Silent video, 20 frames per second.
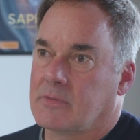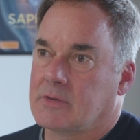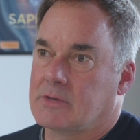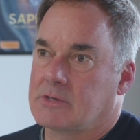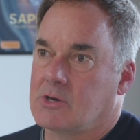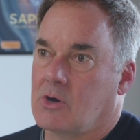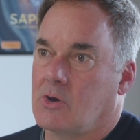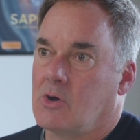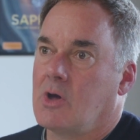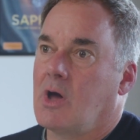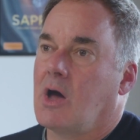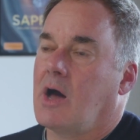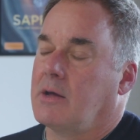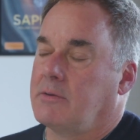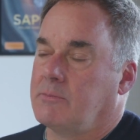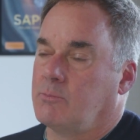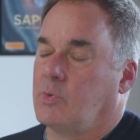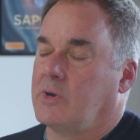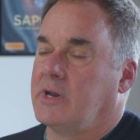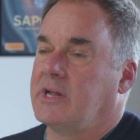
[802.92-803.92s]
So,
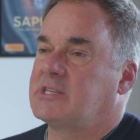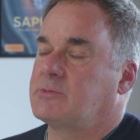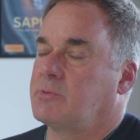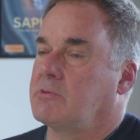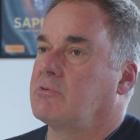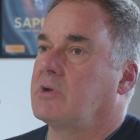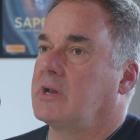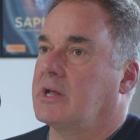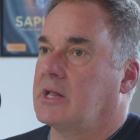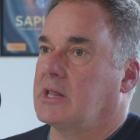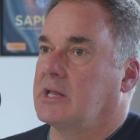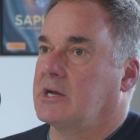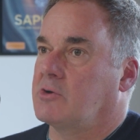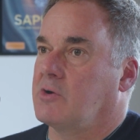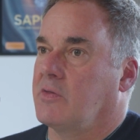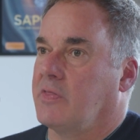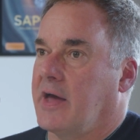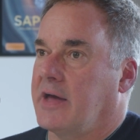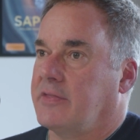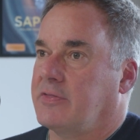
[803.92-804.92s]
and we need to be really clear
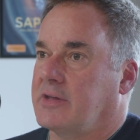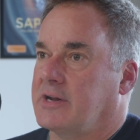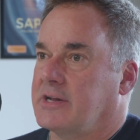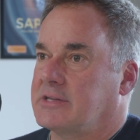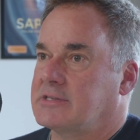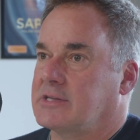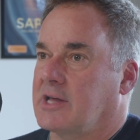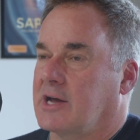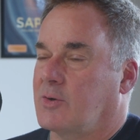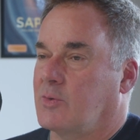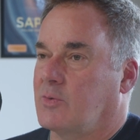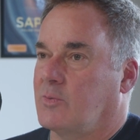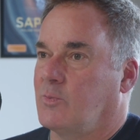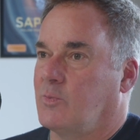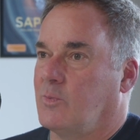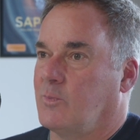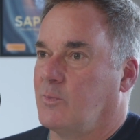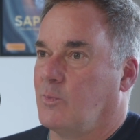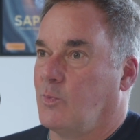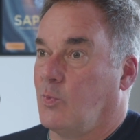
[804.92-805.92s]
on that it's like,
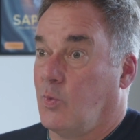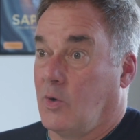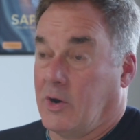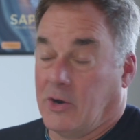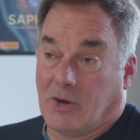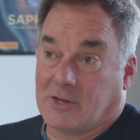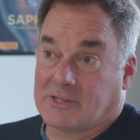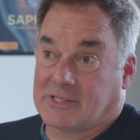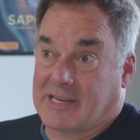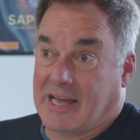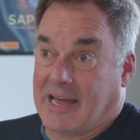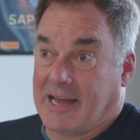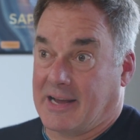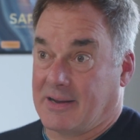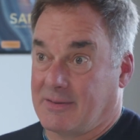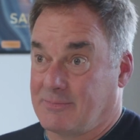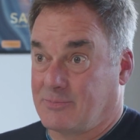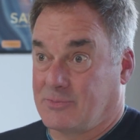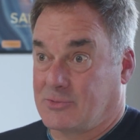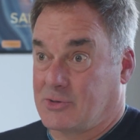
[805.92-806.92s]
we're not
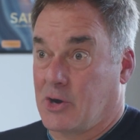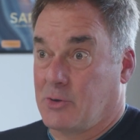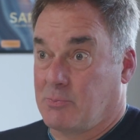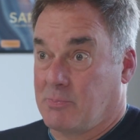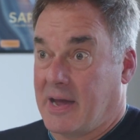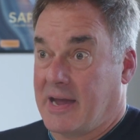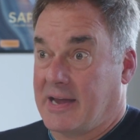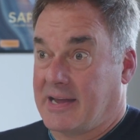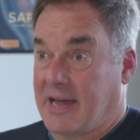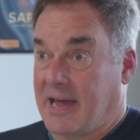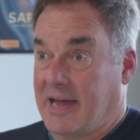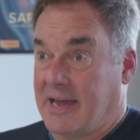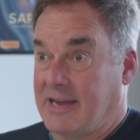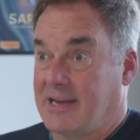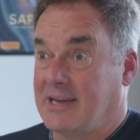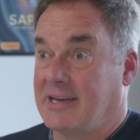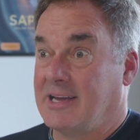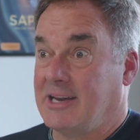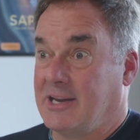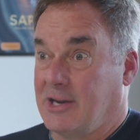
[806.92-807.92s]
saying don't make a
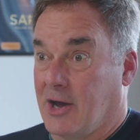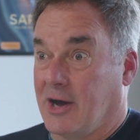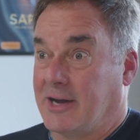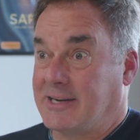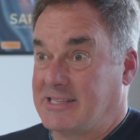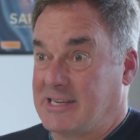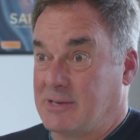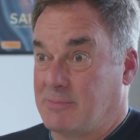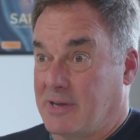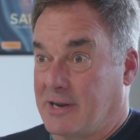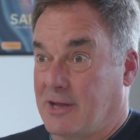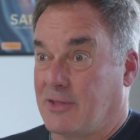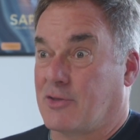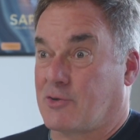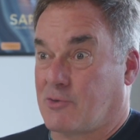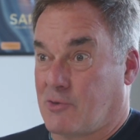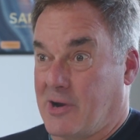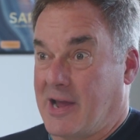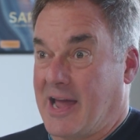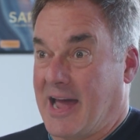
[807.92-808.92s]
90-minute
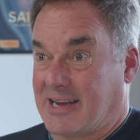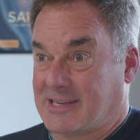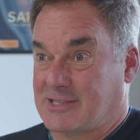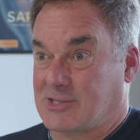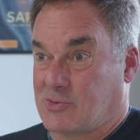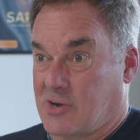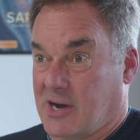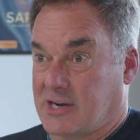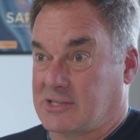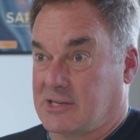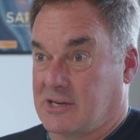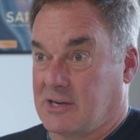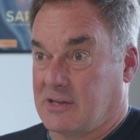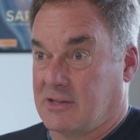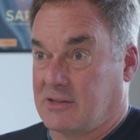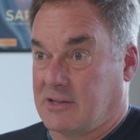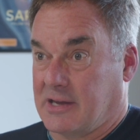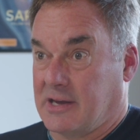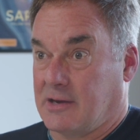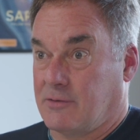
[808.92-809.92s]
3-act structure
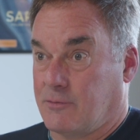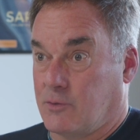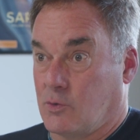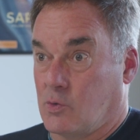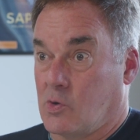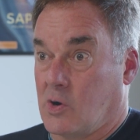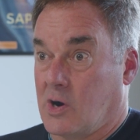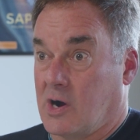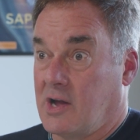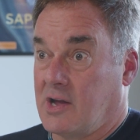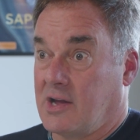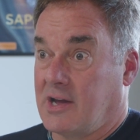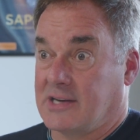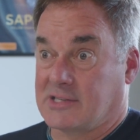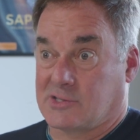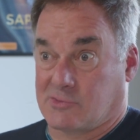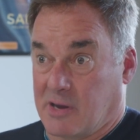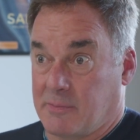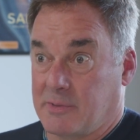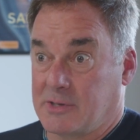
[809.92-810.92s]
thing for a
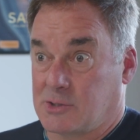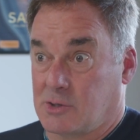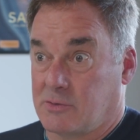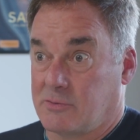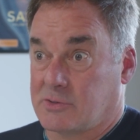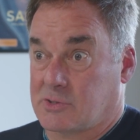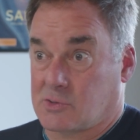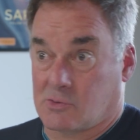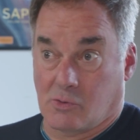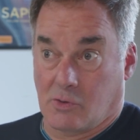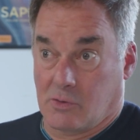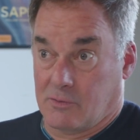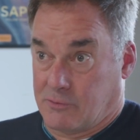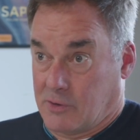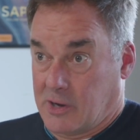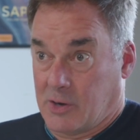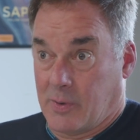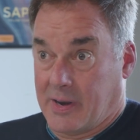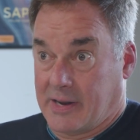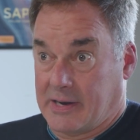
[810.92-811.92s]
streaming service or a
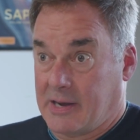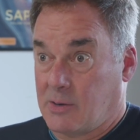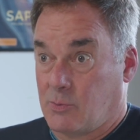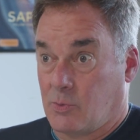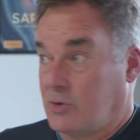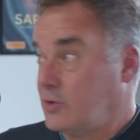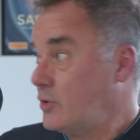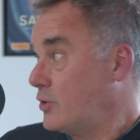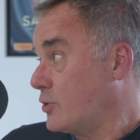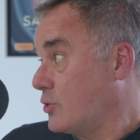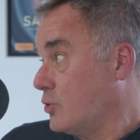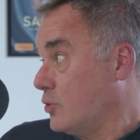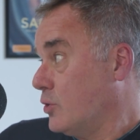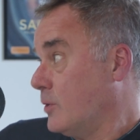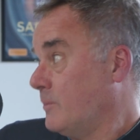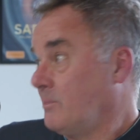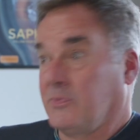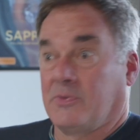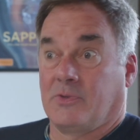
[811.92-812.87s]
free-to-air network or